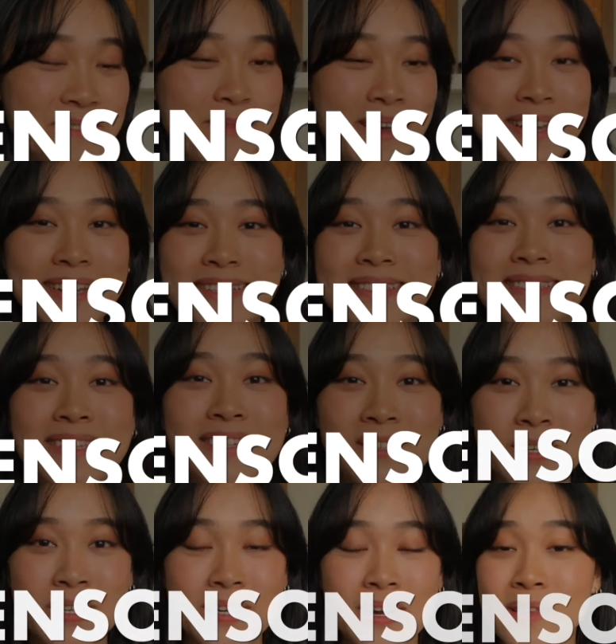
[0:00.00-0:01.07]
mics. These
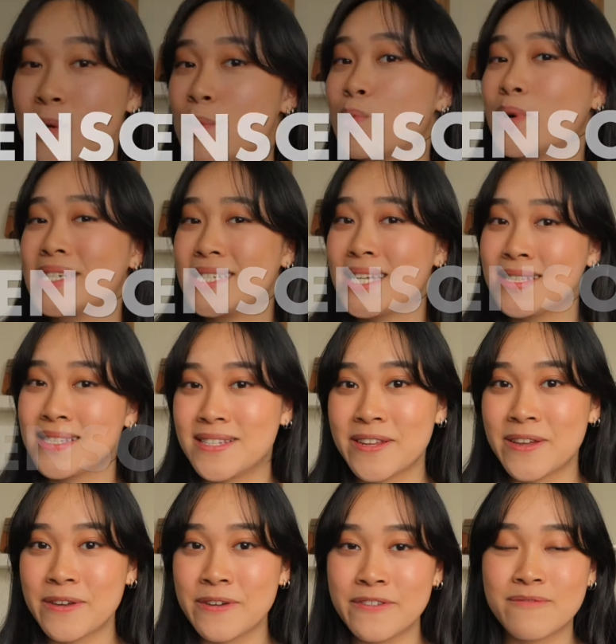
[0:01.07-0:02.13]
are a little more
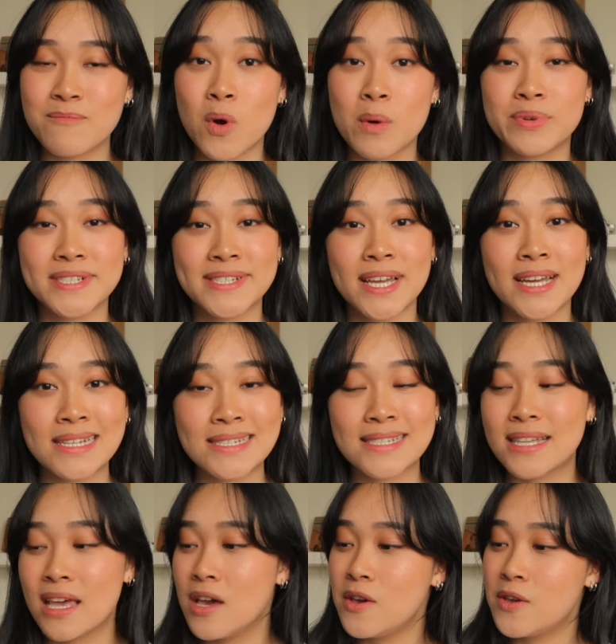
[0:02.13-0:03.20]
sensitive, more precise.
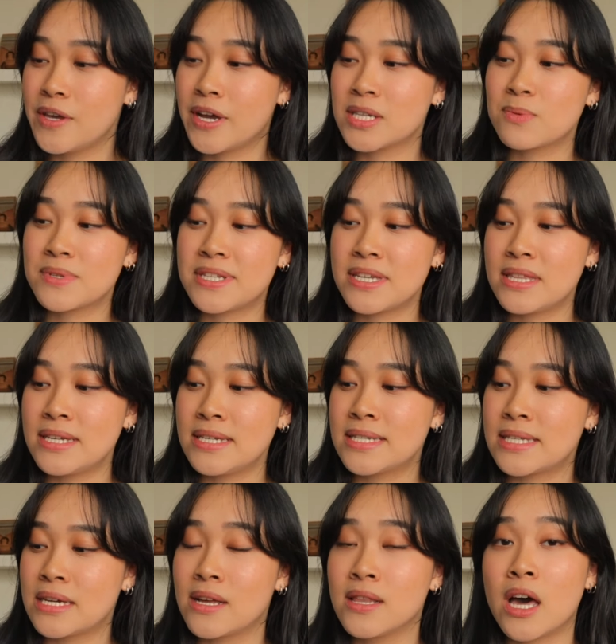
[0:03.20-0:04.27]
You guys will see
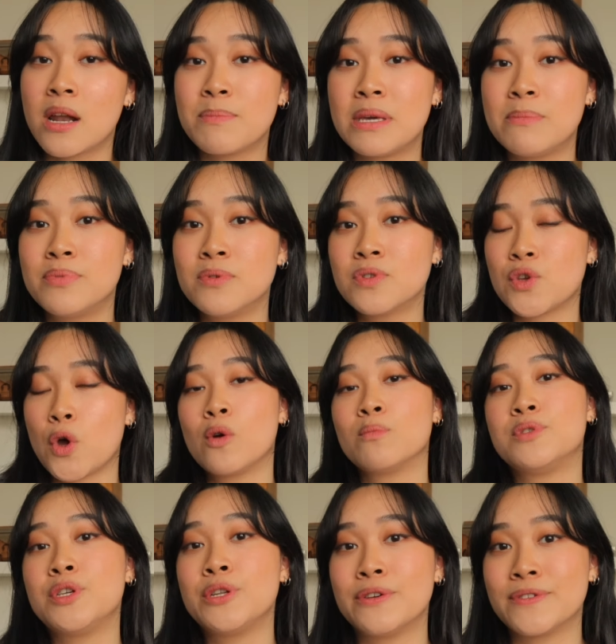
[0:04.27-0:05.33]
these in a lot of people's home studio